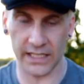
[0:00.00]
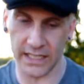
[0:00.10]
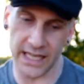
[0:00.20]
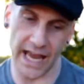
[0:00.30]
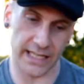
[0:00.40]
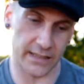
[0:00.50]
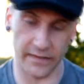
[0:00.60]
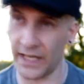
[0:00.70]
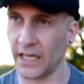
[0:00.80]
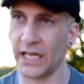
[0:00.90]

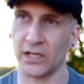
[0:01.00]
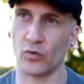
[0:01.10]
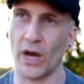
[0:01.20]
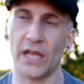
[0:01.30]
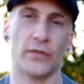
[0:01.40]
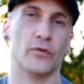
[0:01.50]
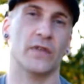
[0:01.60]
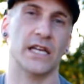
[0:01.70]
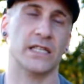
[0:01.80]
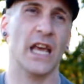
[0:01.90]
detectiving his way through
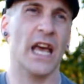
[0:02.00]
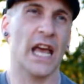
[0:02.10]
this.